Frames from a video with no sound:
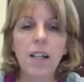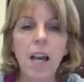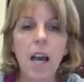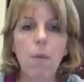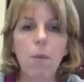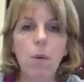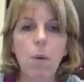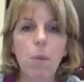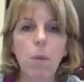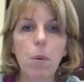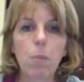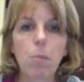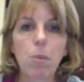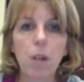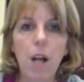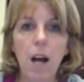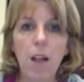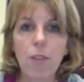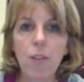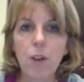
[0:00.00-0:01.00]
And when we
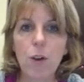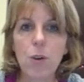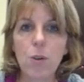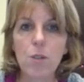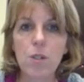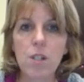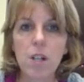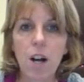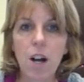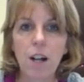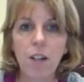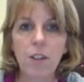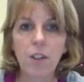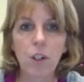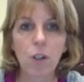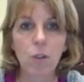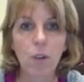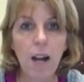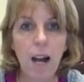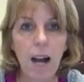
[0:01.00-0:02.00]
plot those on the
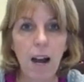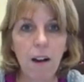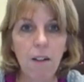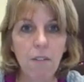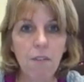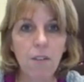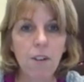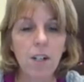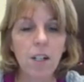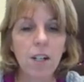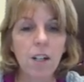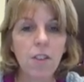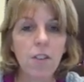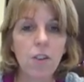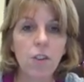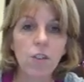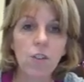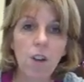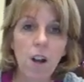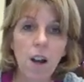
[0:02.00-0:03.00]
graph,
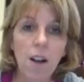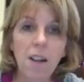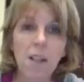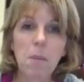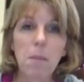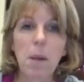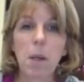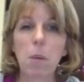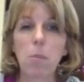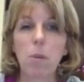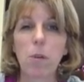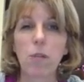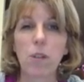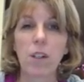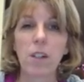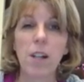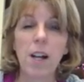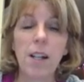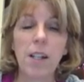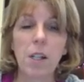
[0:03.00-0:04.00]
they're not going to make a
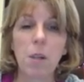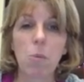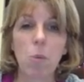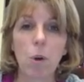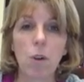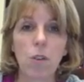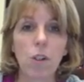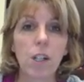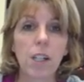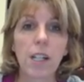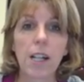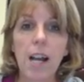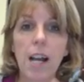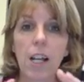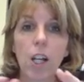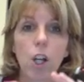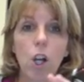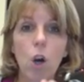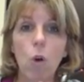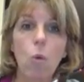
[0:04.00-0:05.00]
perfect line anymore. They're going to kind
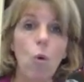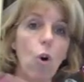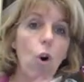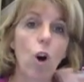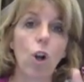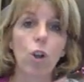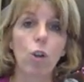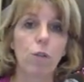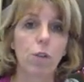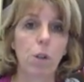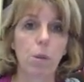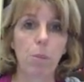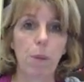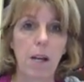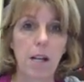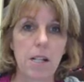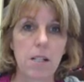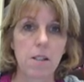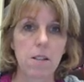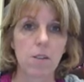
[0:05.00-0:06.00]
of go all over the
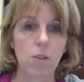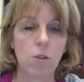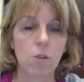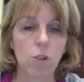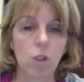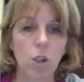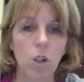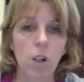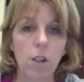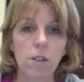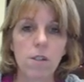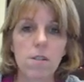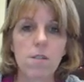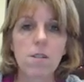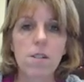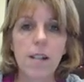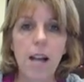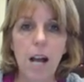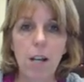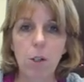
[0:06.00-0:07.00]
place. And those are called a
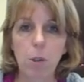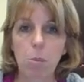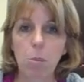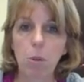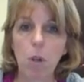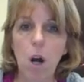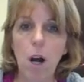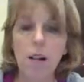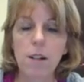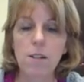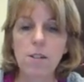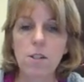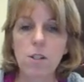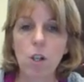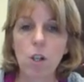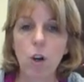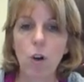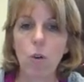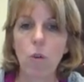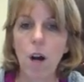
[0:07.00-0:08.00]
scatter plot.
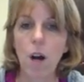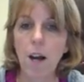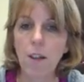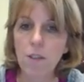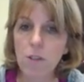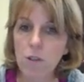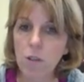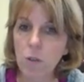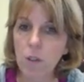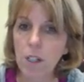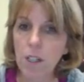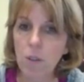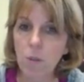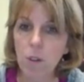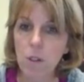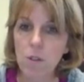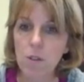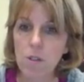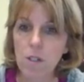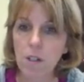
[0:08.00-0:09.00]
So on the screen, what
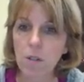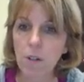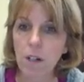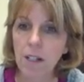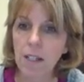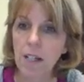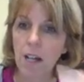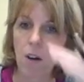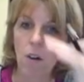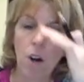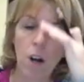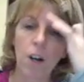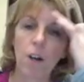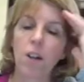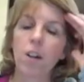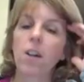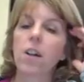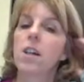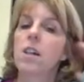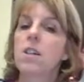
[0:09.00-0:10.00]
you see right now
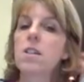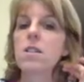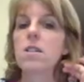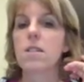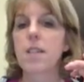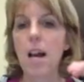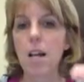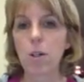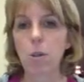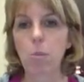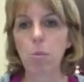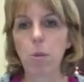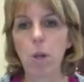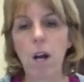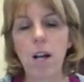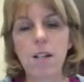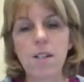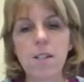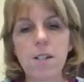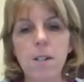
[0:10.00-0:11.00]
are scatter
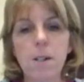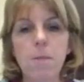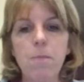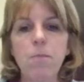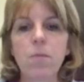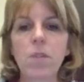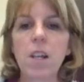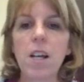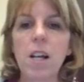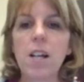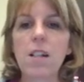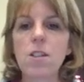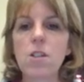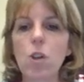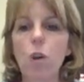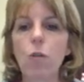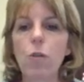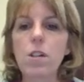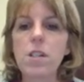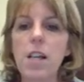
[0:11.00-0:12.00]
plots. And
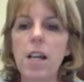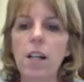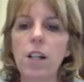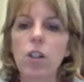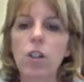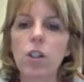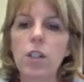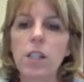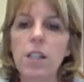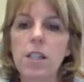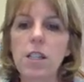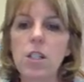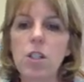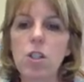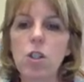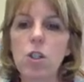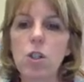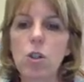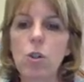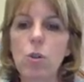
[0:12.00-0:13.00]
so if we take a look at the
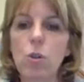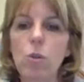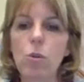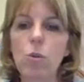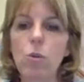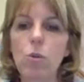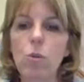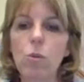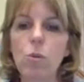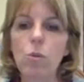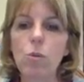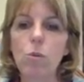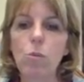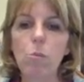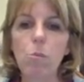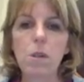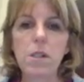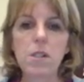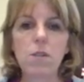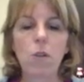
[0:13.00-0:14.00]
two
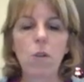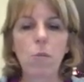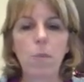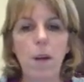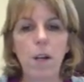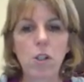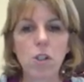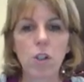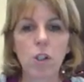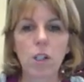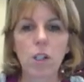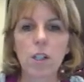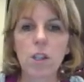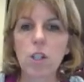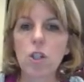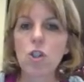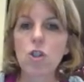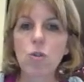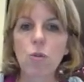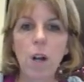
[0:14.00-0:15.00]
pieces of information, look at
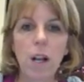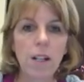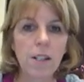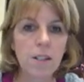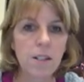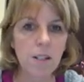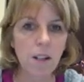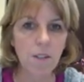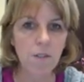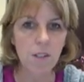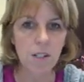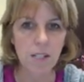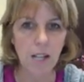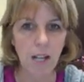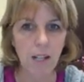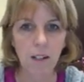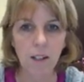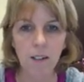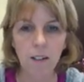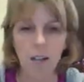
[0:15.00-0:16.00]
the trend of the
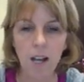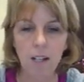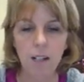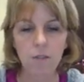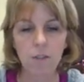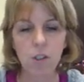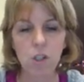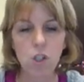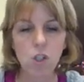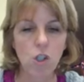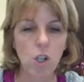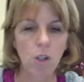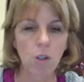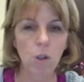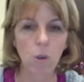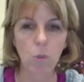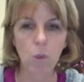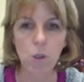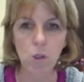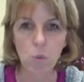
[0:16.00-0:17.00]
data, kind of in
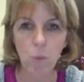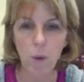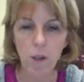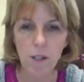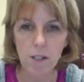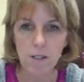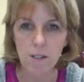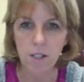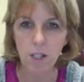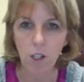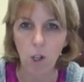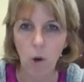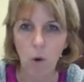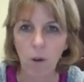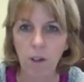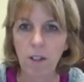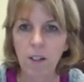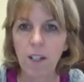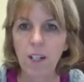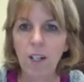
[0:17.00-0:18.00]
general, which way is it
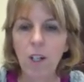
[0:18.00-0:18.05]
going?